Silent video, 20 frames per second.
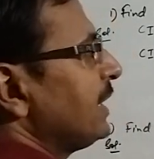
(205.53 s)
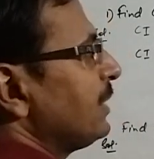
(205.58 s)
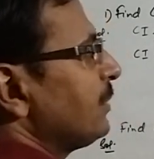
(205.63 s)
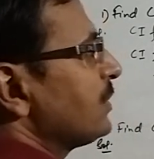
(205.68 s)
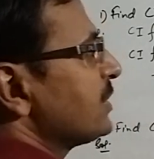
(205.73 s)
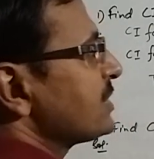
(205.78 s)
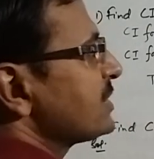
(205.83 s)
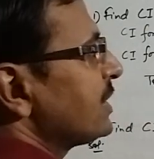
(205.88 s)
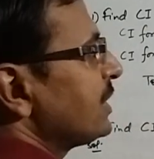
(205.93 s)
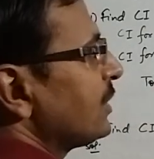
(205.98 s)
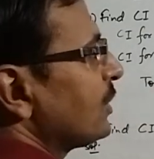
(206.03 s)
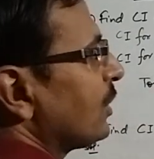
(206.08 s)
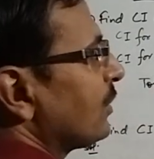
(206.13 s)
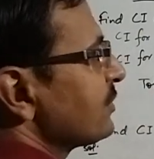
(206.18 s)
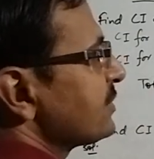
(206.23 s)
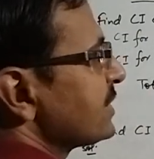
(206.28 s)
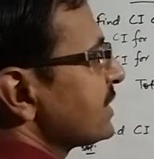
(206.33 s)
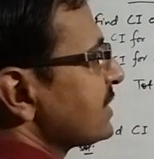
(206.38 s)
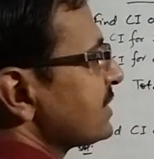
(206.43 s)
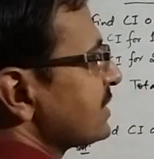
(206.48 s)
10%
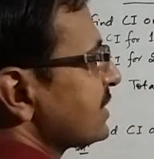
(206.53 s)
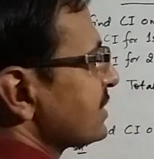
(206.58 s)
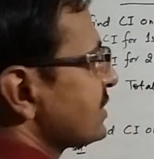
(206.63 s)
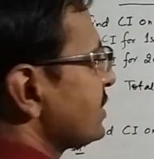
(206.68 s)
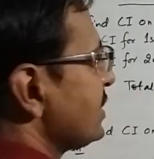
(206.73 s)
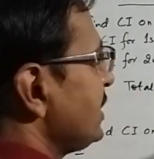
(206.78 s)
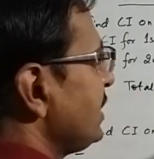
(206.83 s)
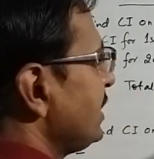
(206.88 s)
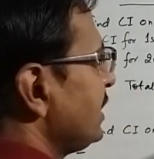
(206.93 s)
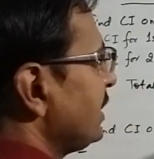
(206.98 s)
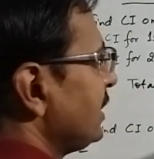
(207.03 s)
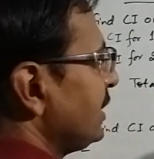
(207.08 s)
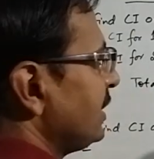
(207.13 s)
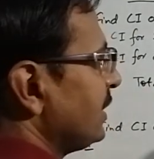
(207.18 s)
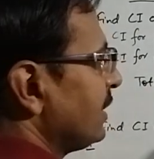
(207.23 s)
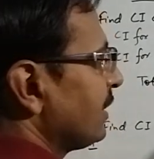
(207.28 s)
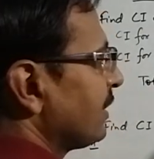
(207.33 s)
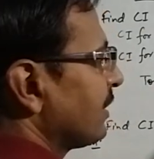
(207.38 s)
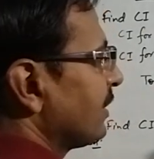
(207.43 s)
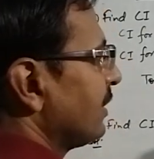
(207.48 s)
of 660
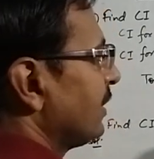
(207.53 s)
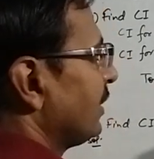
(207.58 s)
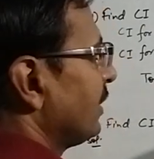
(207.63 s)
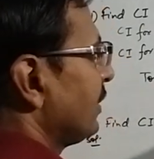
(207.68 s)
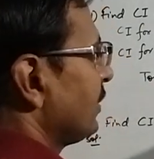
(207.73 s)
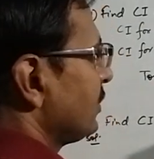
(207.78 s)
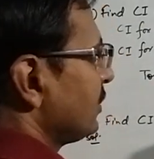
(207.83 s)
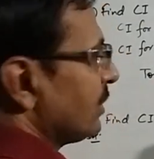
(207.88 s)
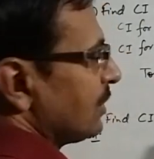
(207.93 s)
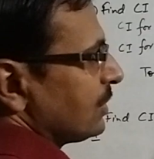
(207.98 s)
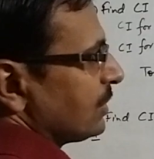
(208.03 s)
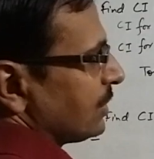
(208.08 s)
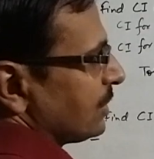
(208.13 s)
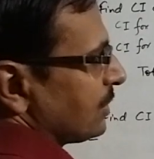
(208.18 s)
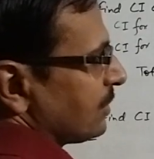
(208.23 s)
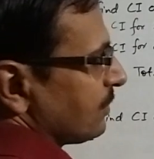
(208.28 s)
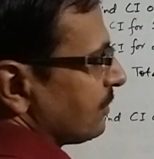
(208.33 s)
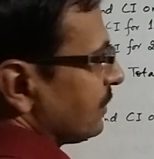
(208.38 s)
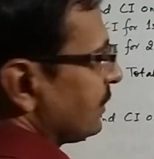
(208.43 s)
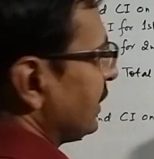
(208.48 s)
here.
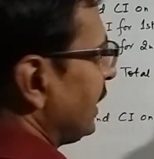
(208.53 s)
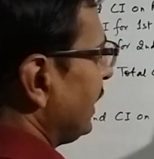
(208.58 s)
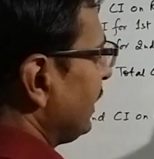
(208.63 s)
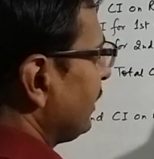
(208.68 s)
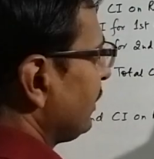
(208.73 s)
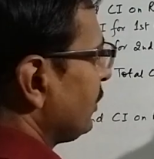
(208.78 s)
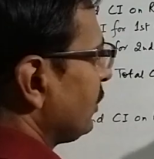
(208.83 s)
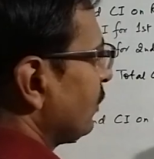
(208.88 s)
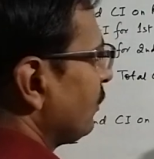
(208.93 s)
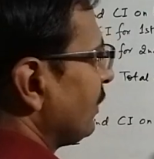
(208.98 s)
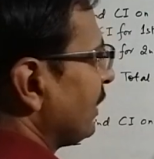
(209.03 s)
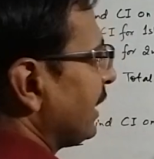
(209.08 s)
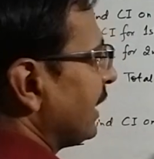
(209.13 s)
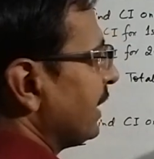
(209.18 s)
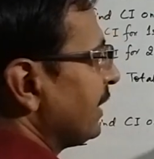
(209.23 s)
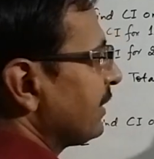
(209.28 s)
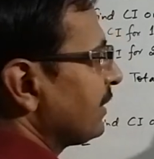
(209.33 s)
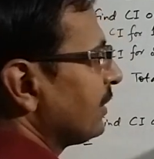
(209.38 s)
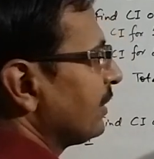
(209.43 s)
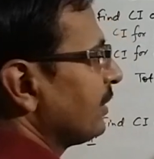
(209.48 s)
Then you will
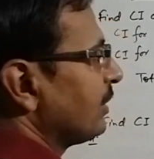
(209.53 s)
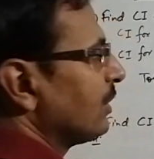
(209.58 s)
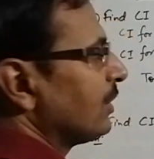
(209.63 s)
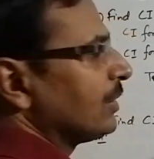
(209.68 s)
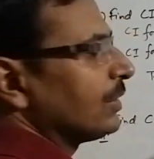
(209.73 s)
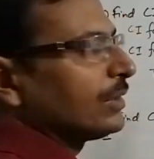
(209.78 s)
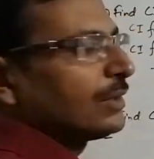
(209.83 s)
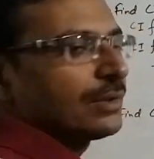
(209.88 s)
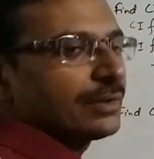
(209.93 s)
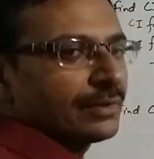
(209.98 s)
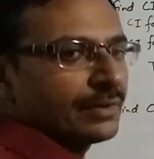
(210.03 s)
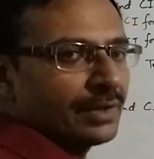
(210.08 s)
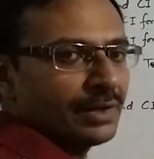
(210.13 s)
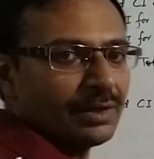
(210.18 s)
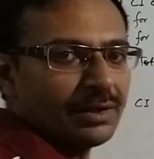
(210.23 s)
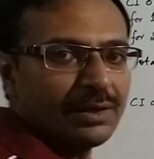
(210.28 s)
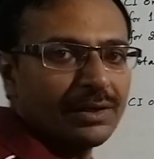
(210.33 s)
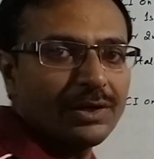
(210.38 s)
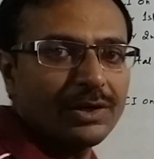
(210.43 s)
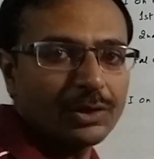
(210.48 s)
get
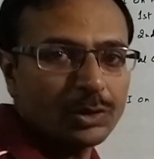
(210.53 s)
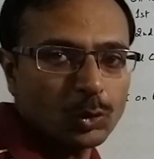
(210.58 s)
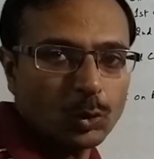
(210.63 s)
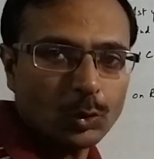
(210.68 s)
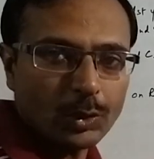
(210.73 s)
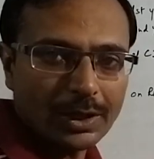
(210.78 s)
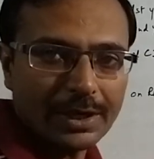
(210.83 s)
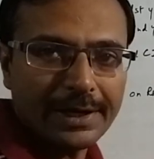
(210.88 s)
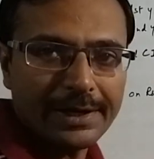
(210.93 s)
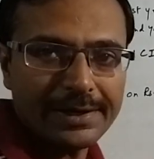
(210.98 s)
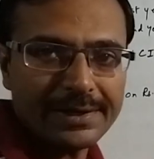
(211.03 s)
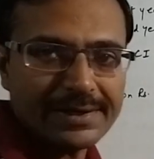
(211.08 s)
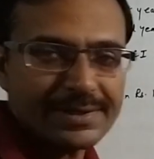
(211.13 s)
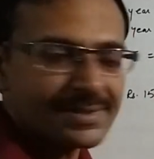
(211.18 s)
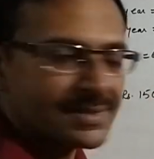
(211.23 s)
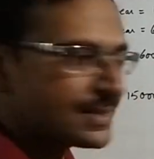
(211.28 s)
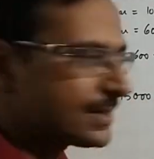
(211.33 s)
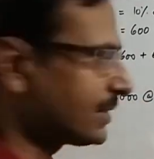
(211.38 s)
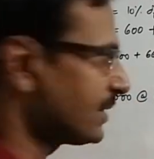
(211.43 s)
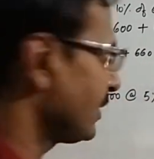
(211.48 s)
the total
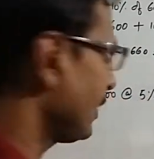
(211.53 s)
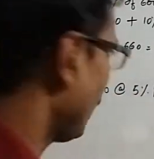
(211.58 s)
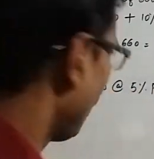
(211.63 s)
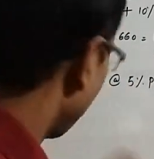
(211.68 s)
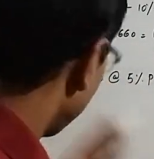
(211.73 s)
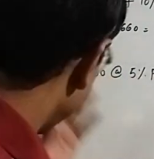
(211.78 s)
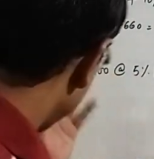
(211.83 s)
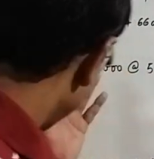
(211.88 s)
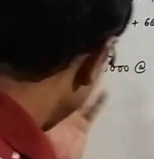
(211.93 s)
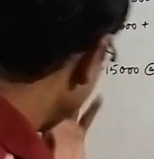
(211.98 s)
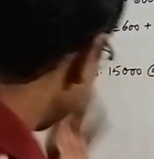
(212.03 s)
interest. Now